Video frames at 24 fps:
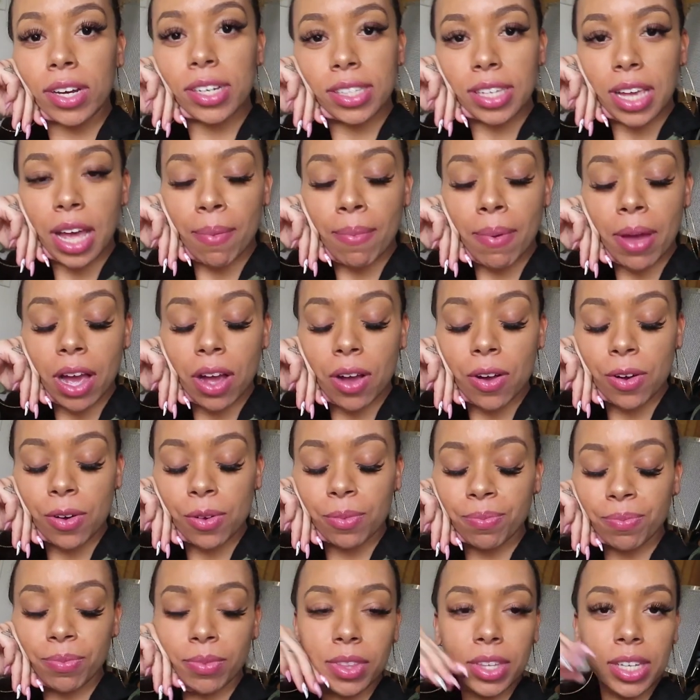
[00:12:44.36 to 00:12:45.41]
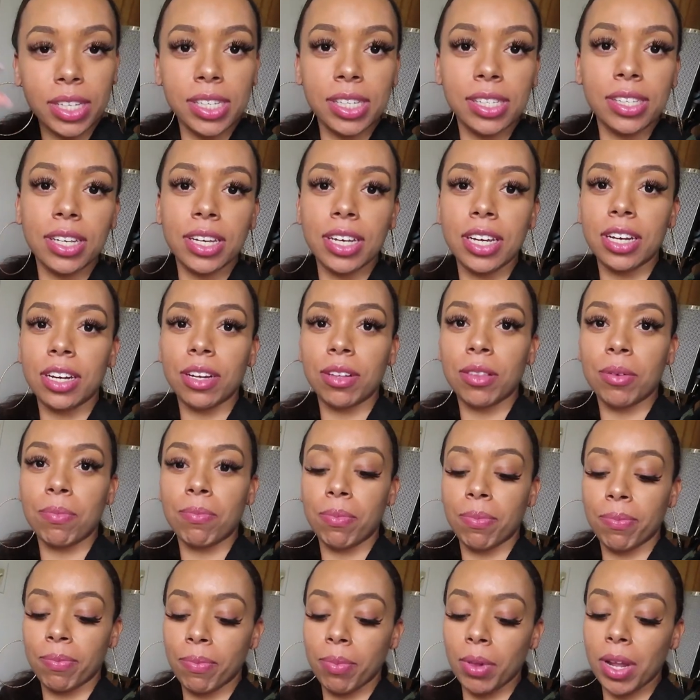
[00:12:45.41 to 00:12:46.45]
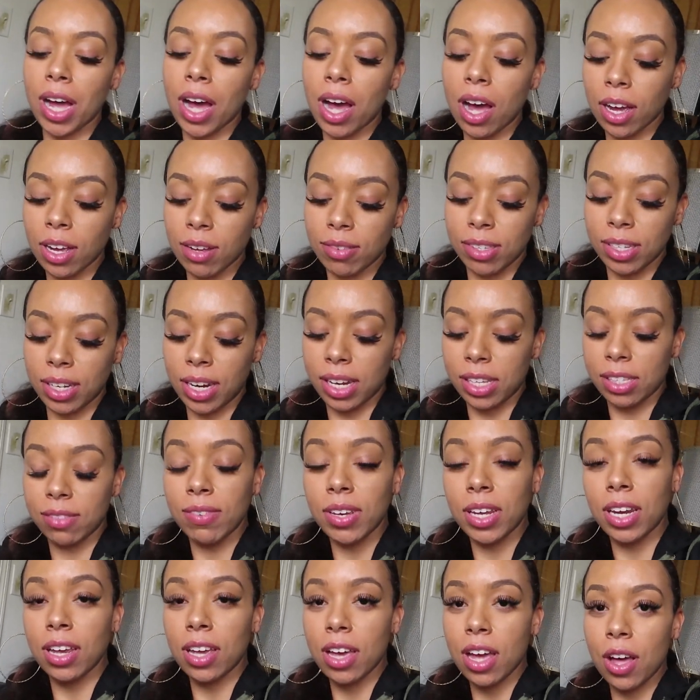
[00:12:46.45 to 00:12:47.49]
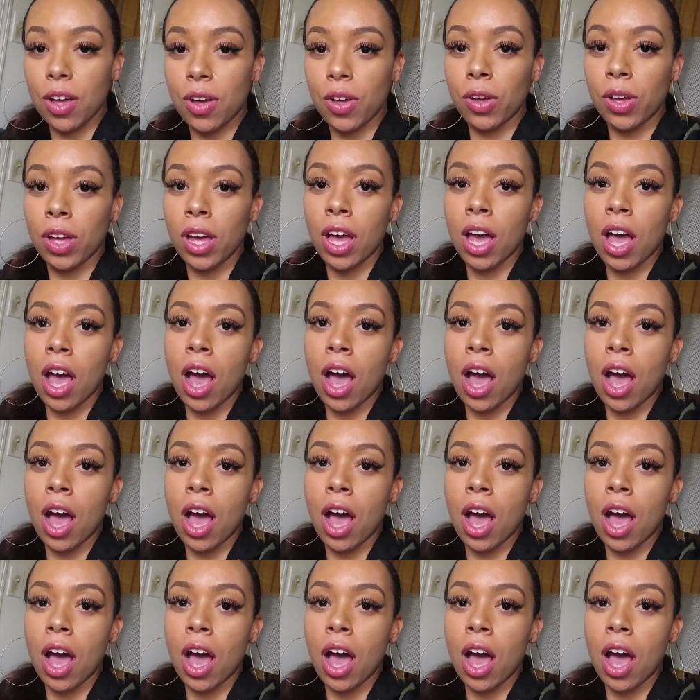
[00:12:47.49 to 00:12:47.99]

We just got back home. This is the end of the vlog of today's video.